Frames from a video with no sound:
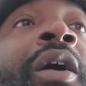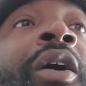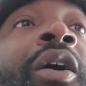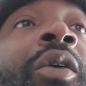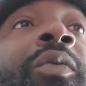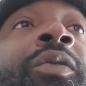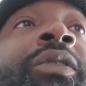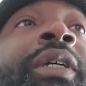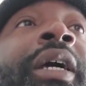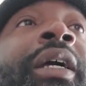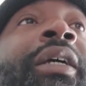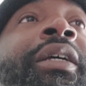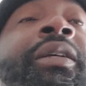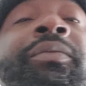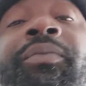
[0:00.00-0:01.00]
almost
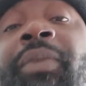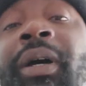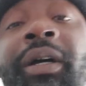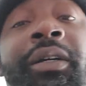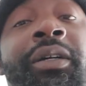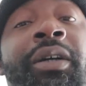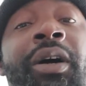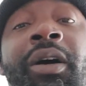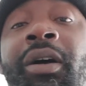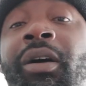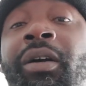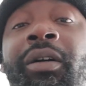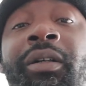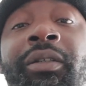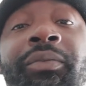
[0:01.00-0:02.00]
got hit by
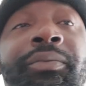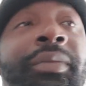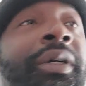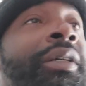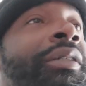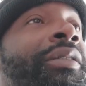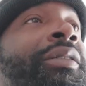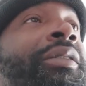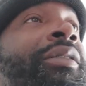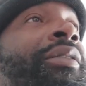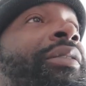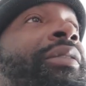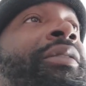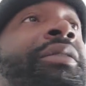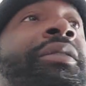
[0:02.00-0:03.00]
cars,
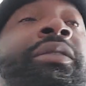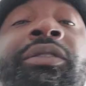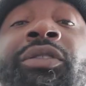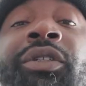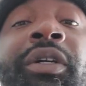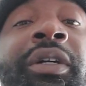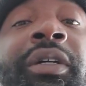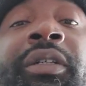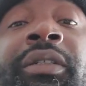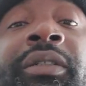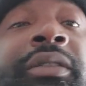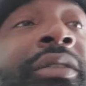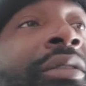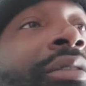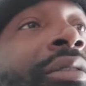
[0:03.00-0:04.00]
buses,
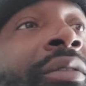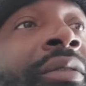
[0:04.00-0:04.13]
trucks.